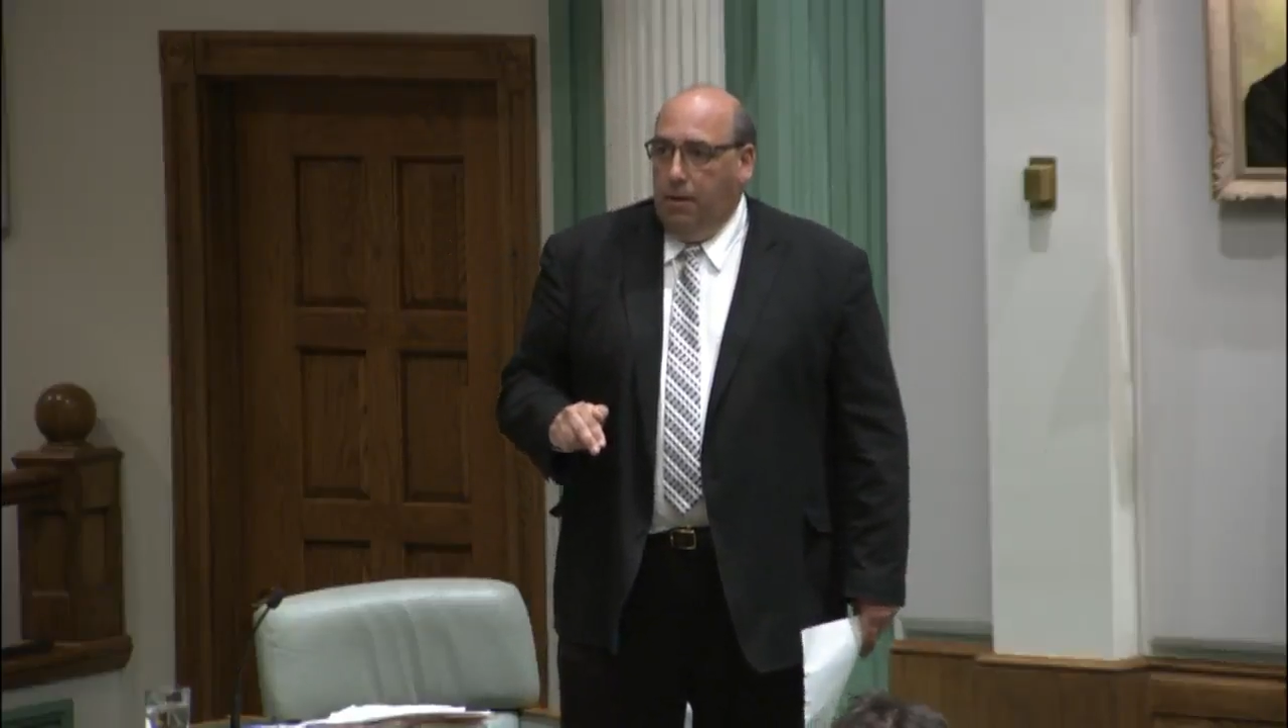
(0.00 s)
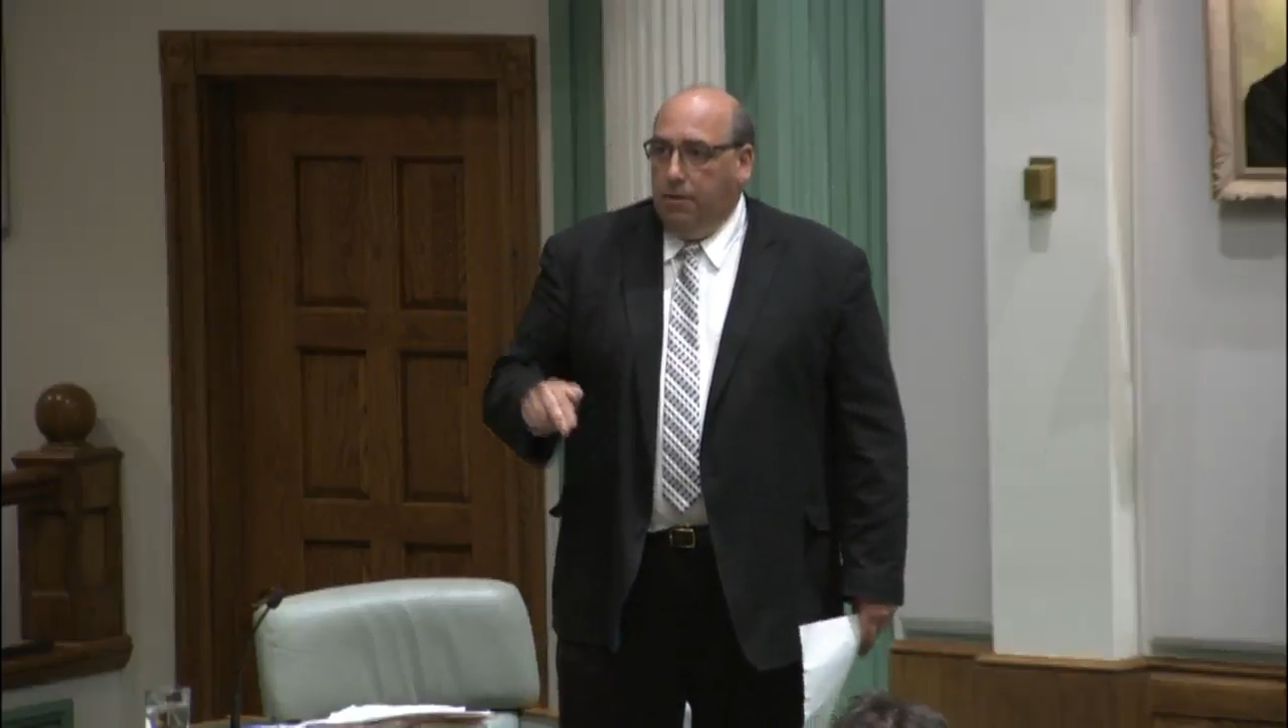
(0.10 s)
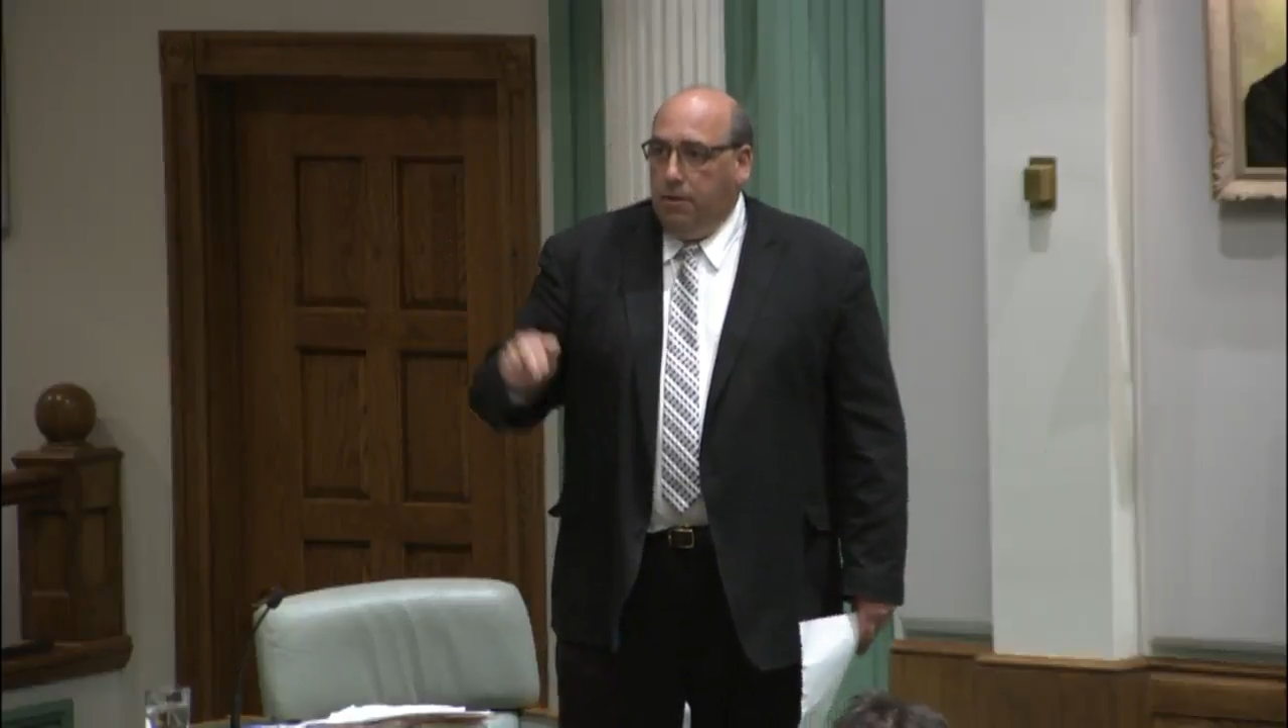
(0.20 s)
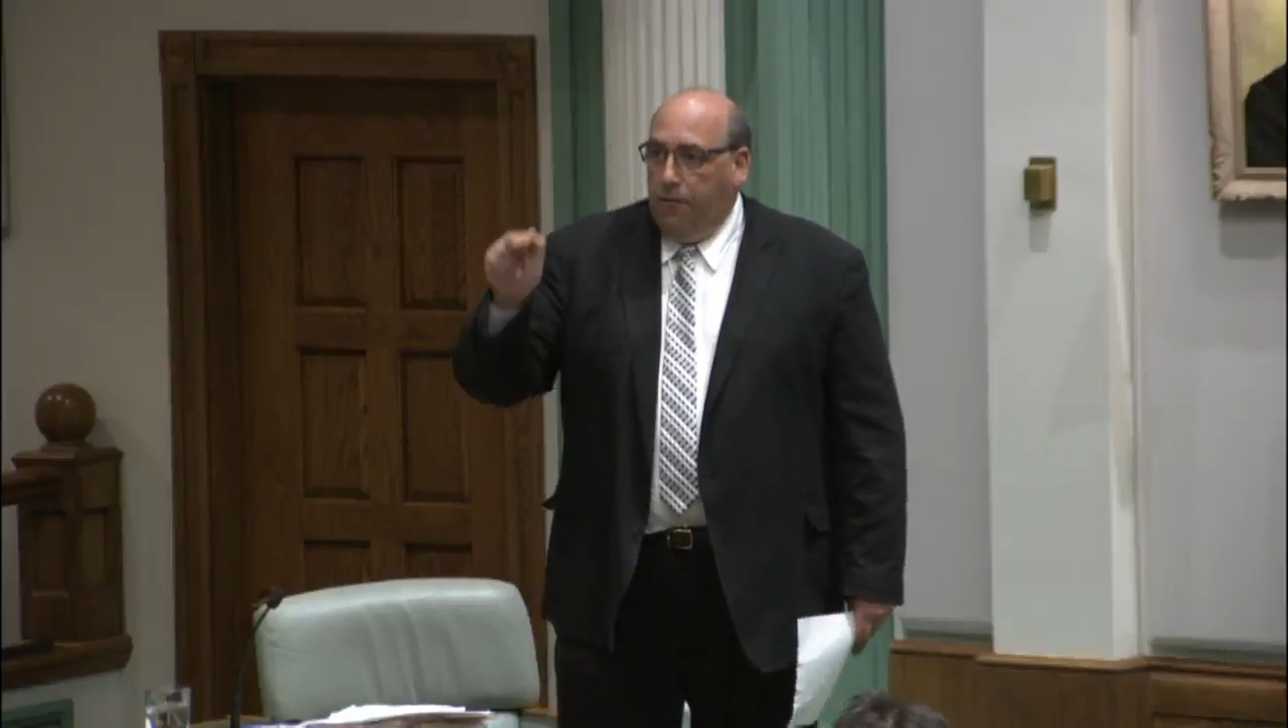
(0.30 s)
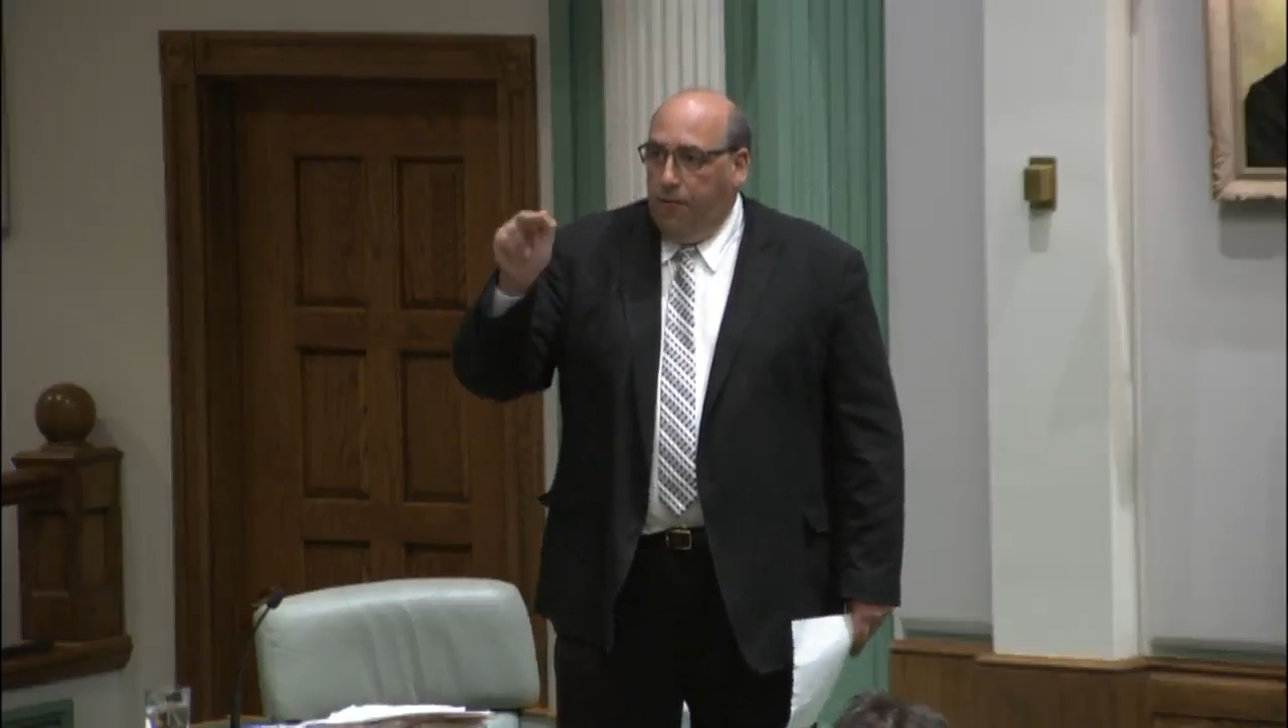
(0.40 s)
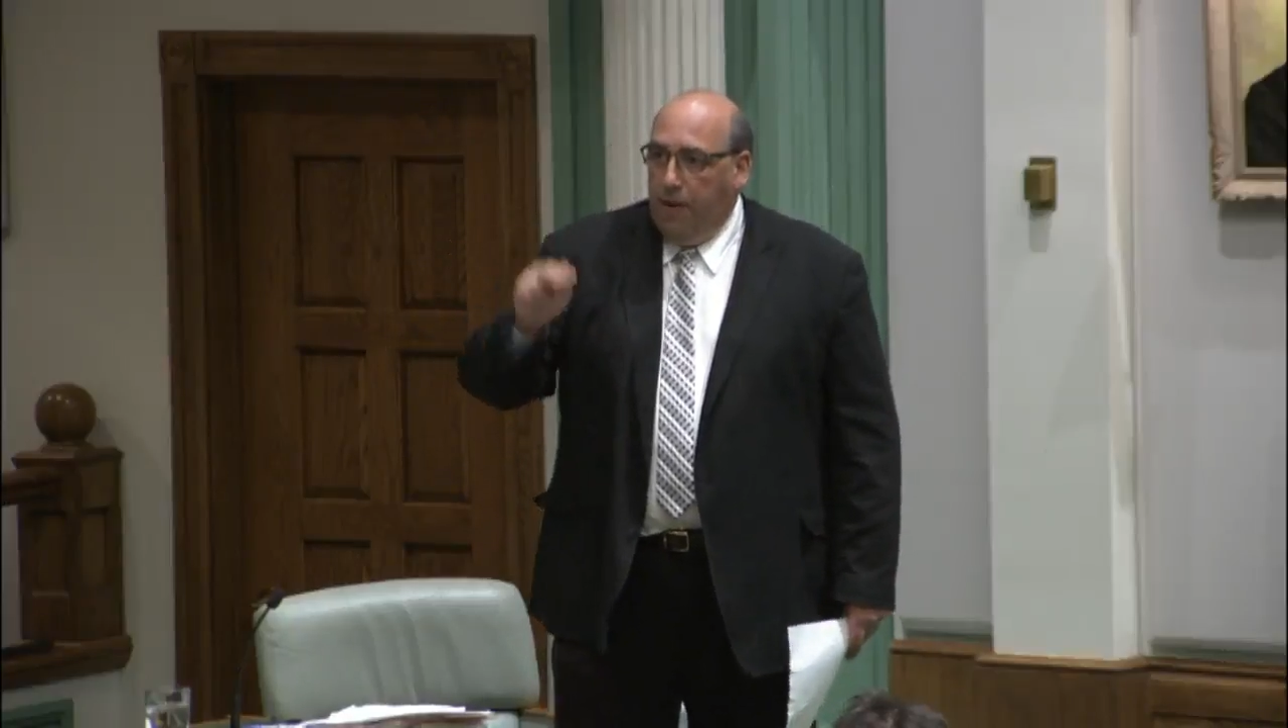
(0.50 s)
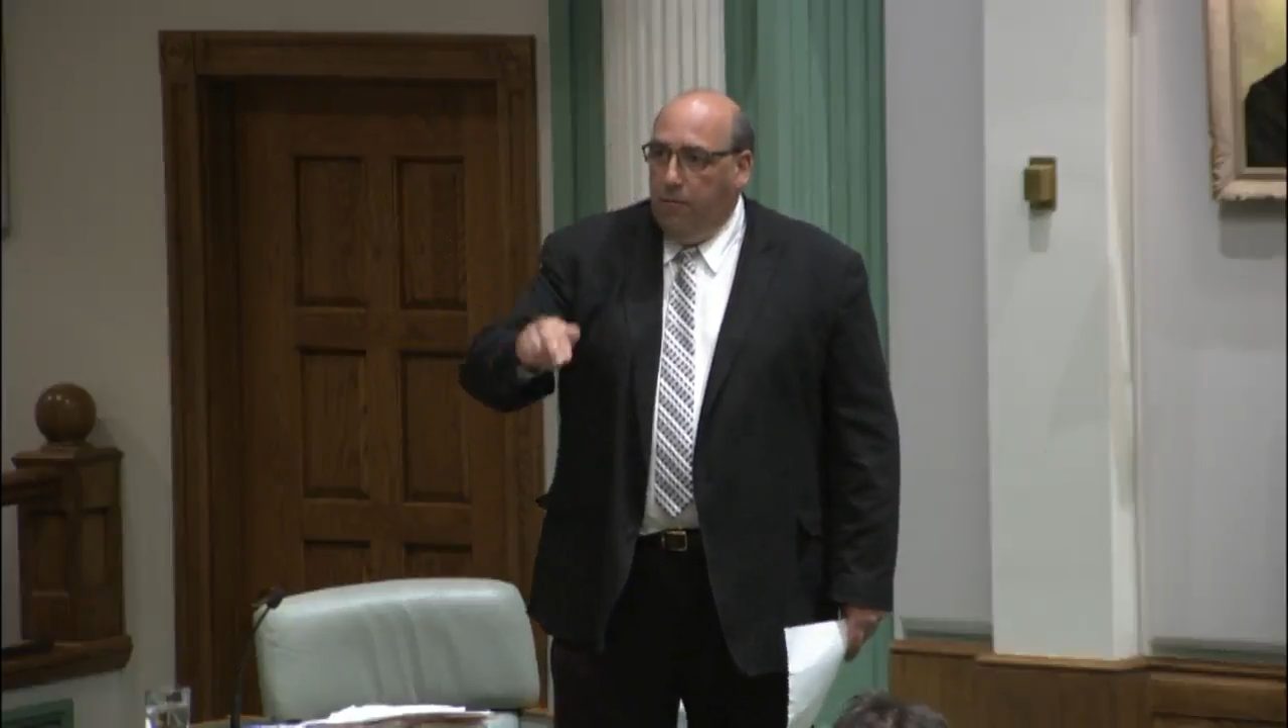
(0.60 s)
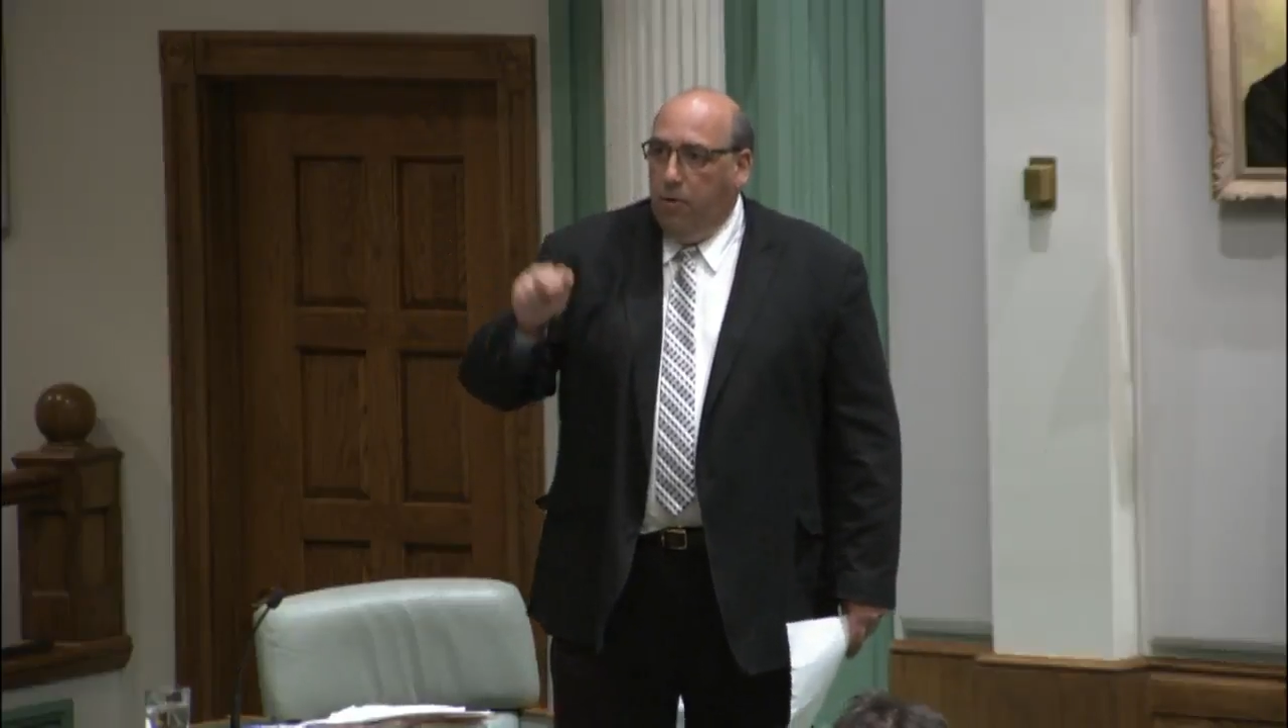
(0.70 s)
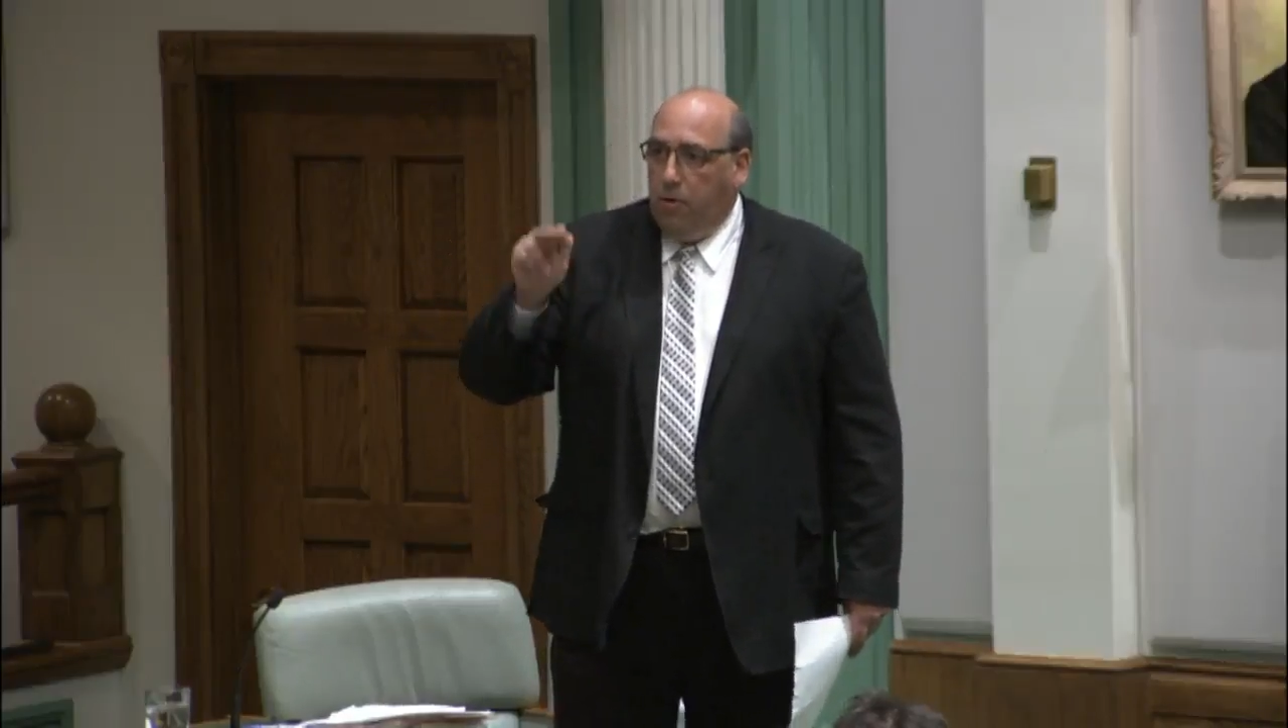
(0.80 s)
So the federal